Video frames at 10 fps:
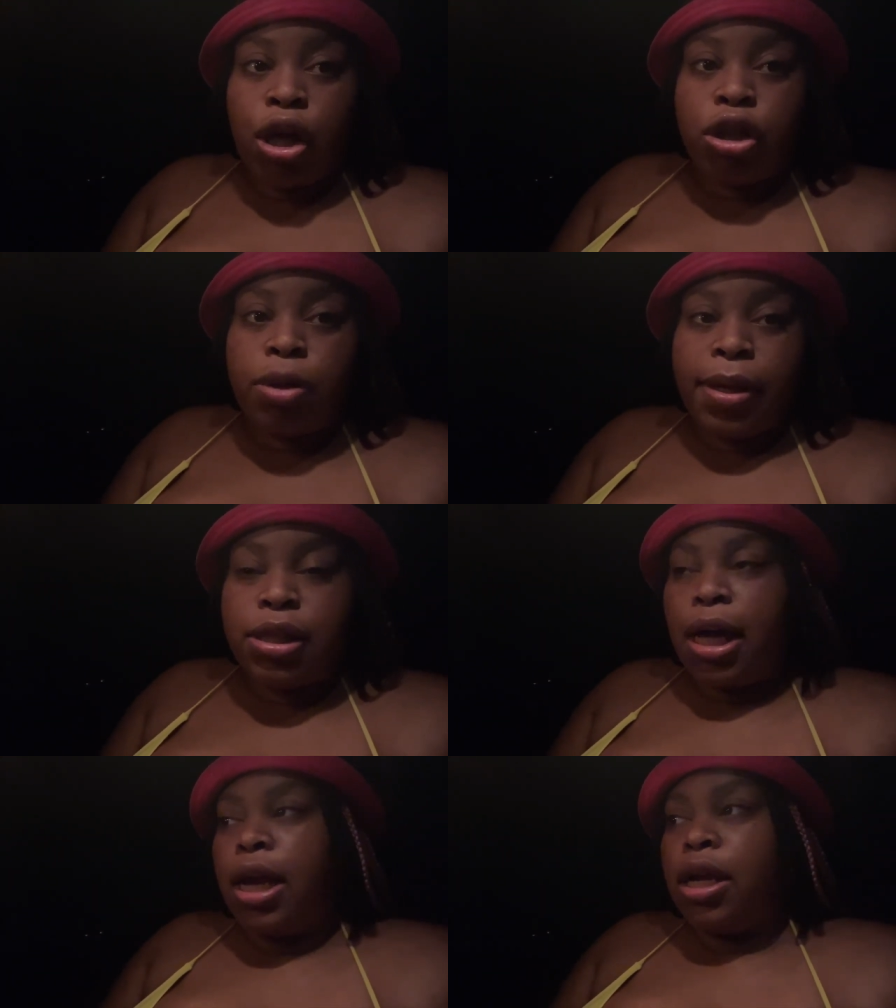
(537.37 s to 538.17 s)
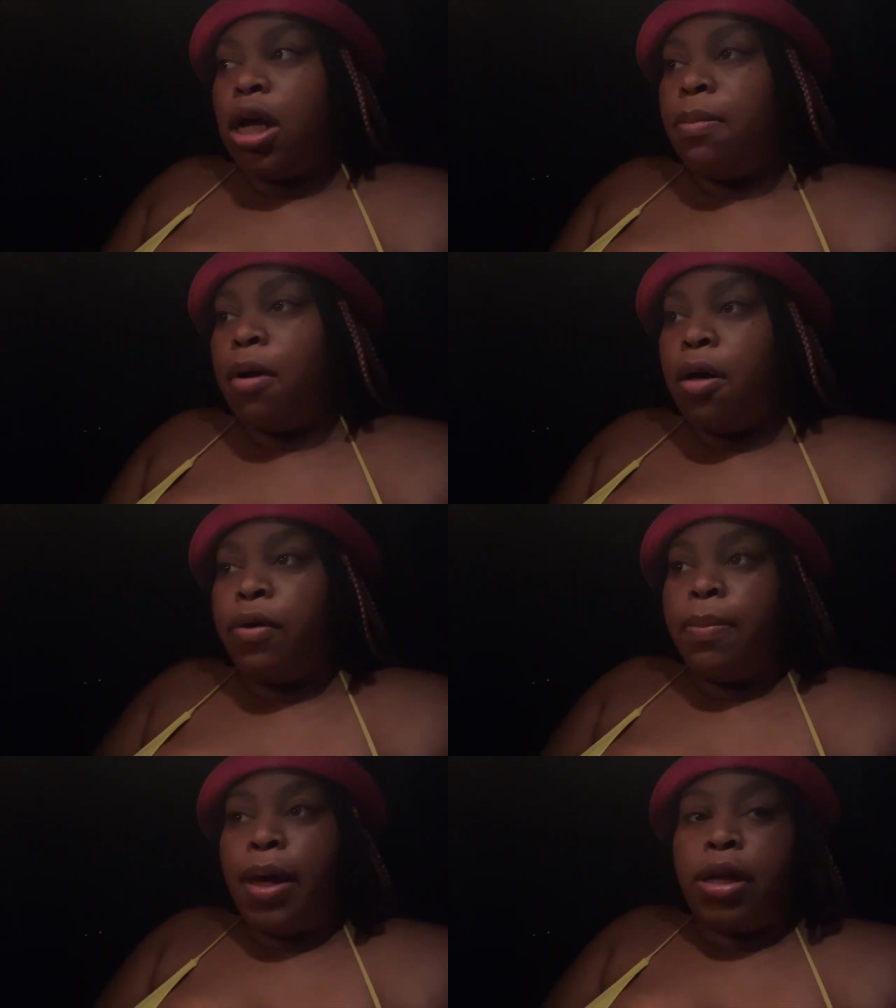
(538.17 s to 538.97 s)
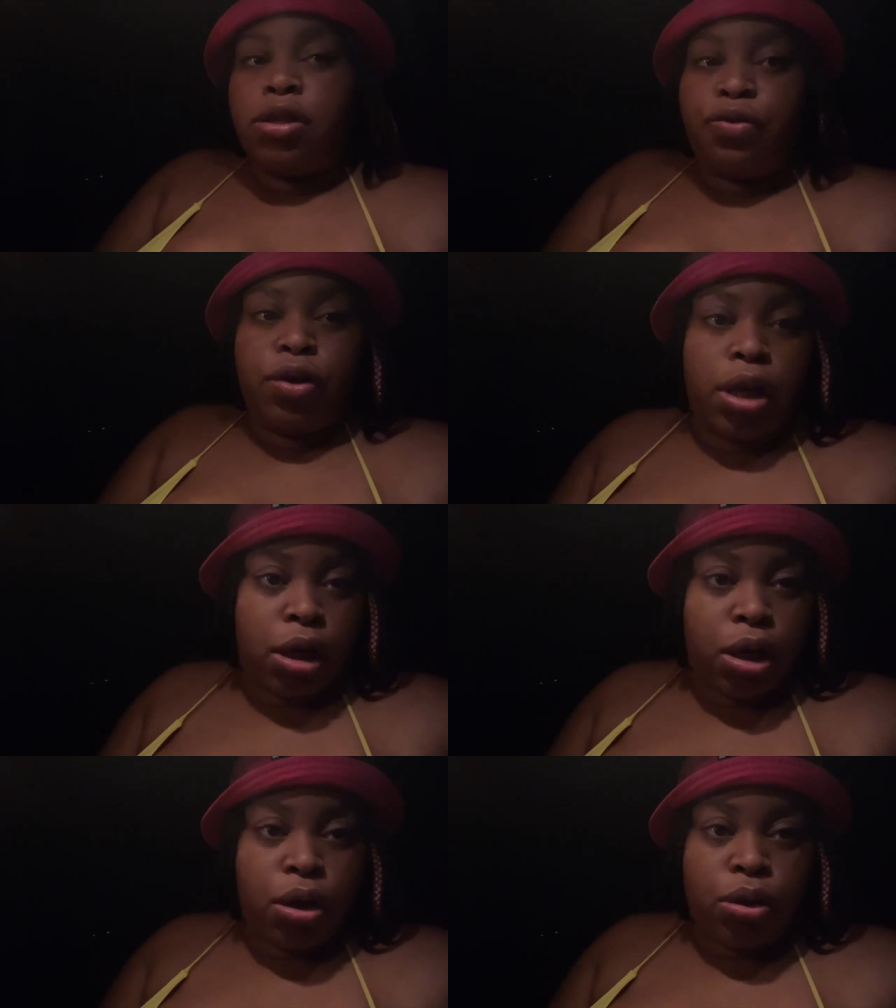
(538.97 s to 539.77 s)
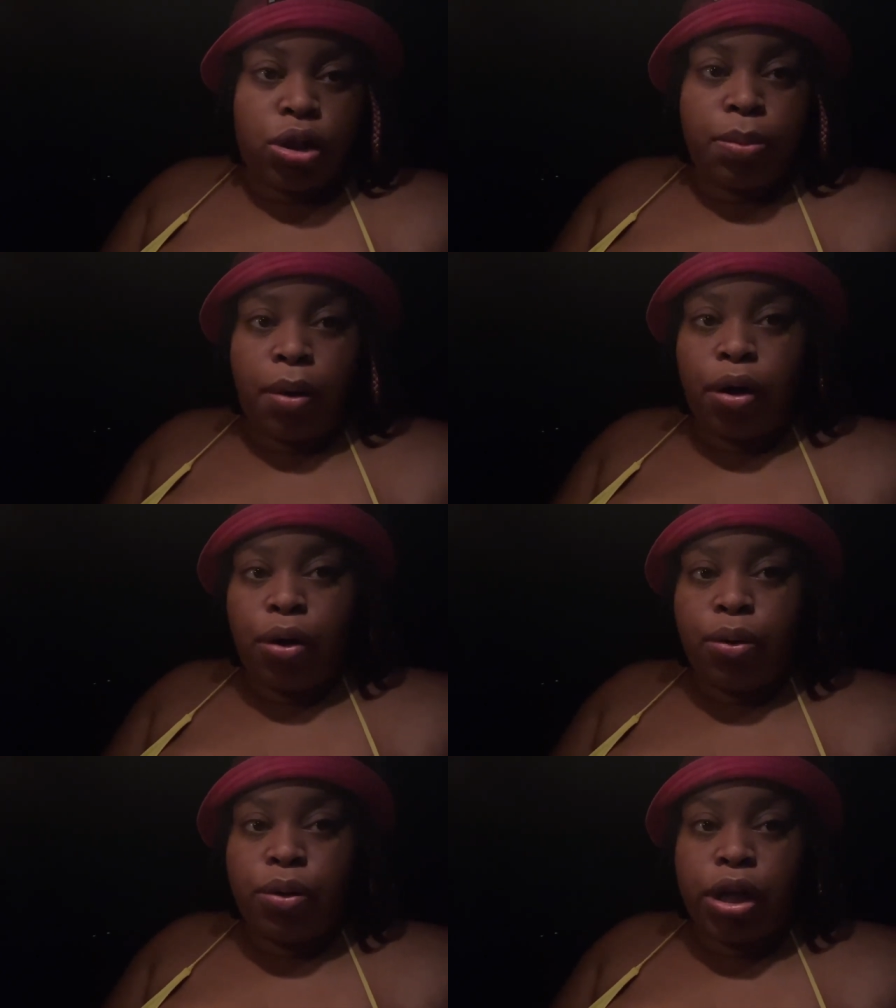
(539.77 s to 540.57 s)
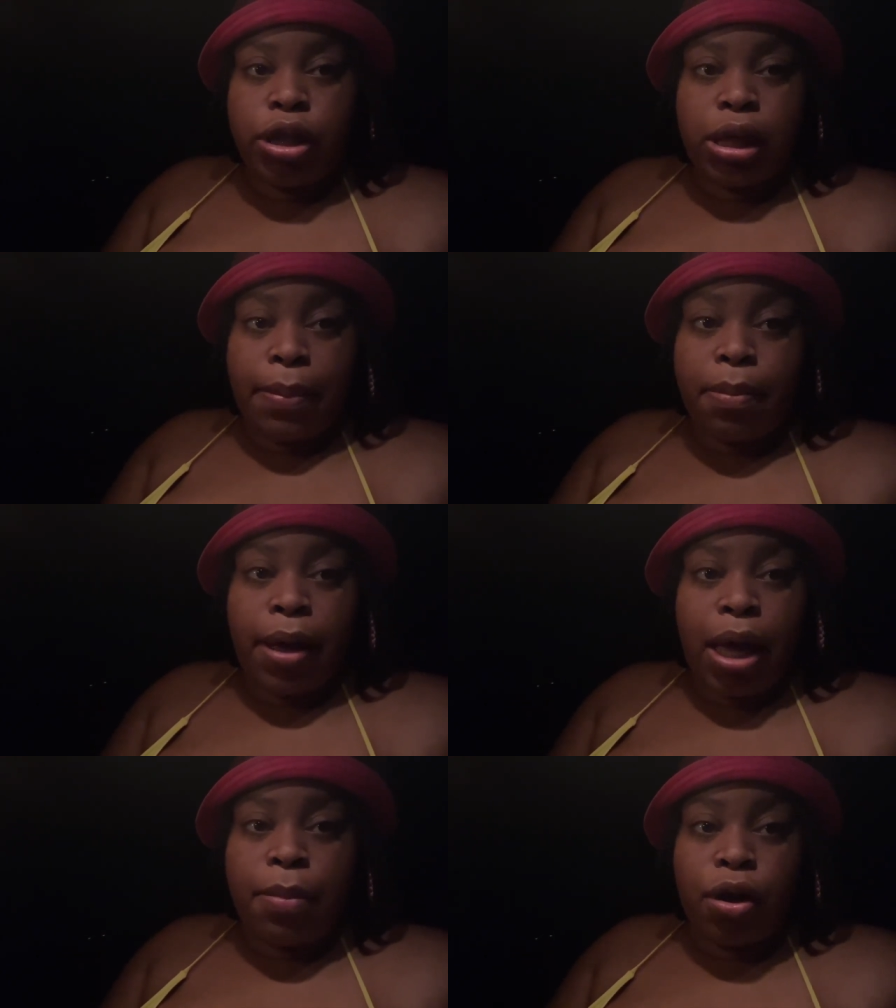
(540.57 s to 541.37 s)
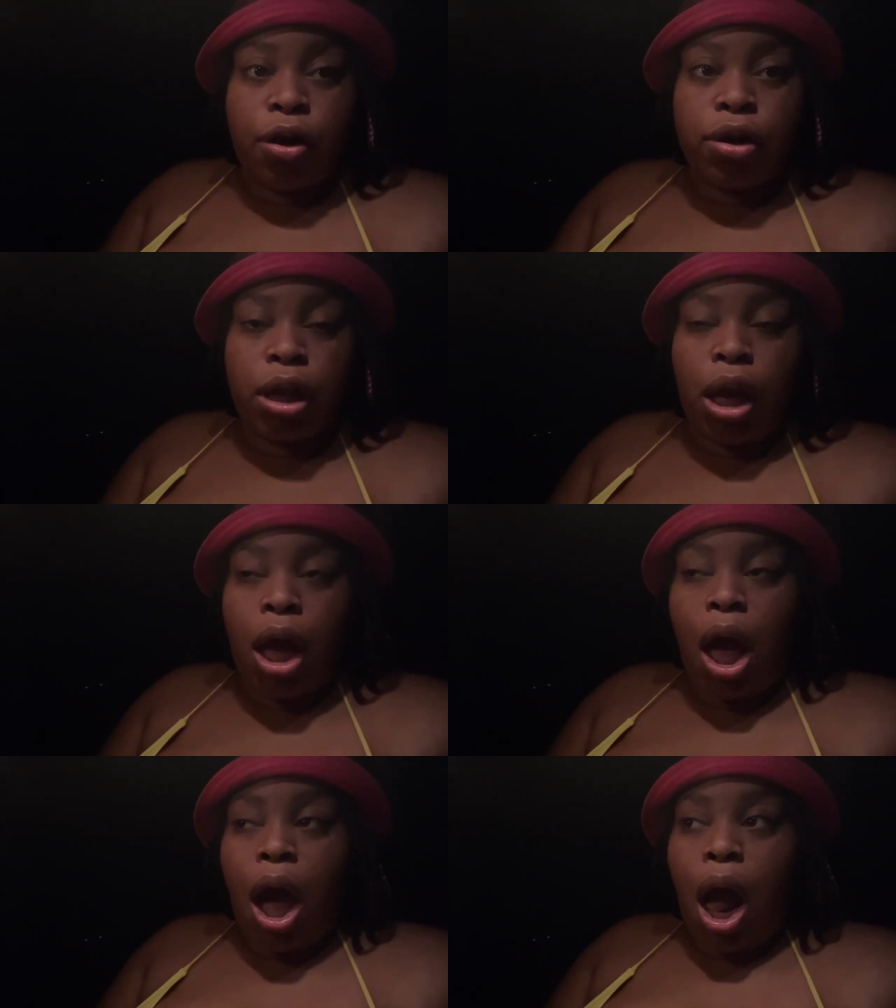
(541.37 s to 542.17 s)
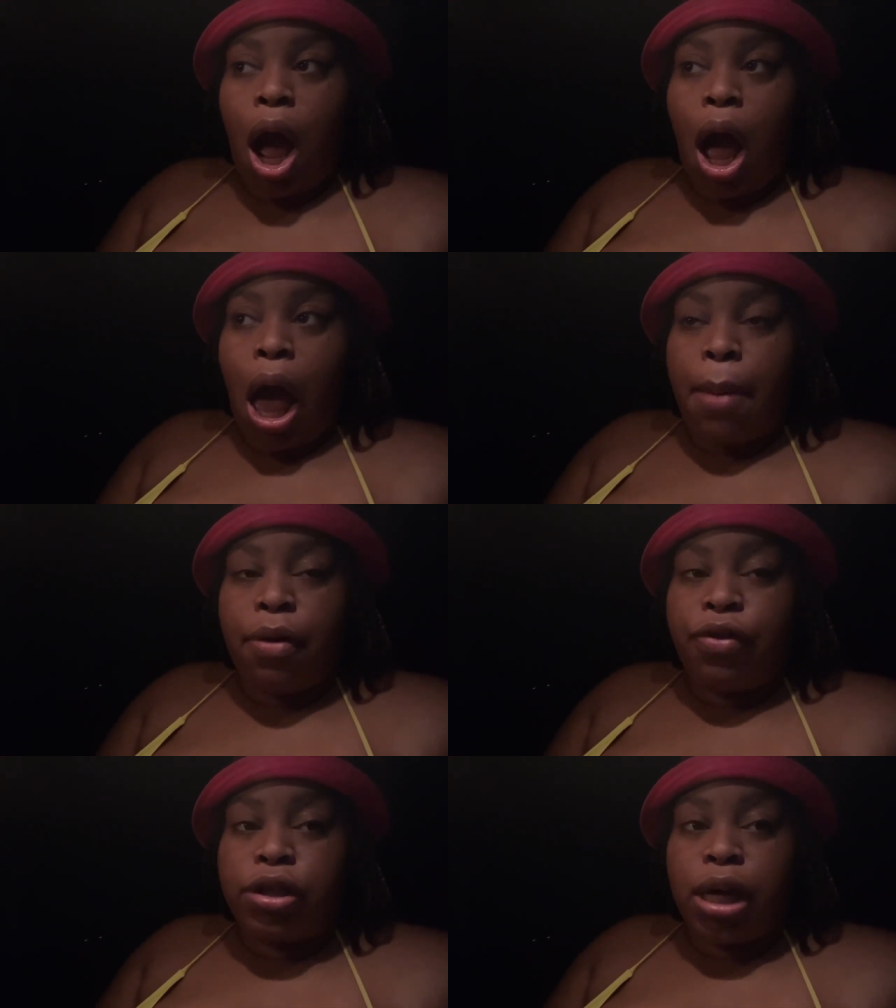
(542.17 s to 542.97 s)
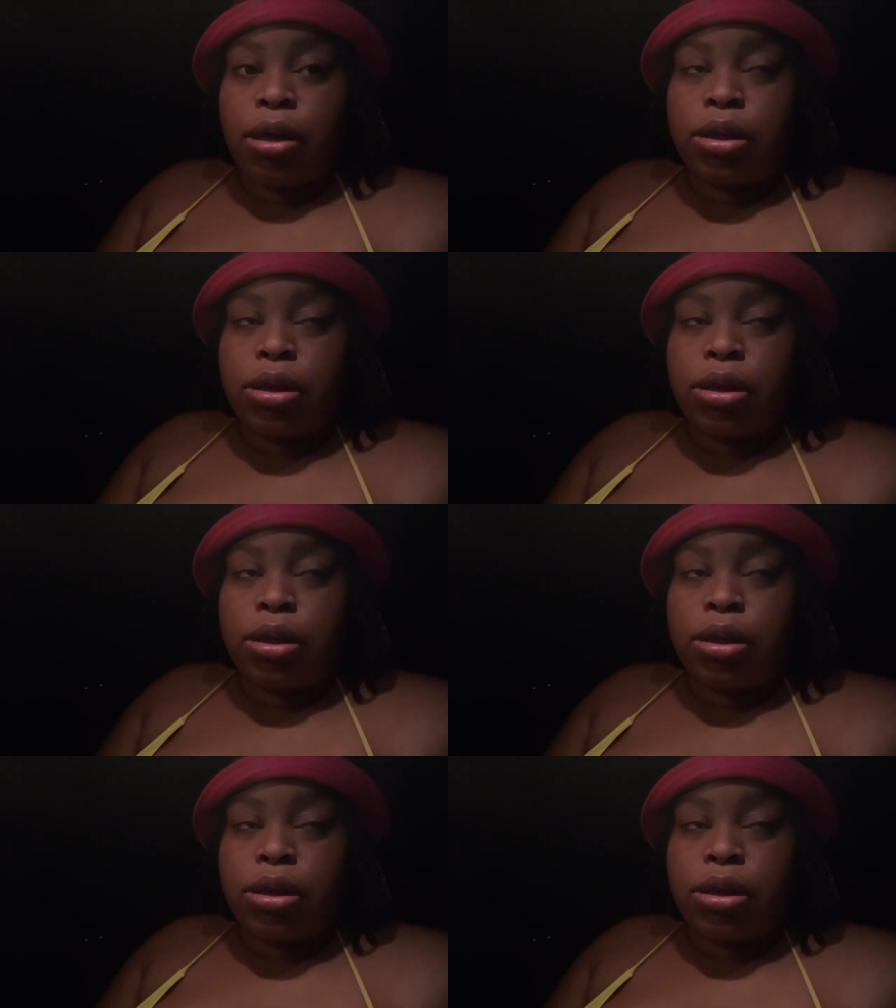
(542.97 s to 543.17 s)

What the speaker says: So basically, I got to come all the way back to Fort Lauderdale tomorrow. Because I'm in Miami currently. At my friend's house.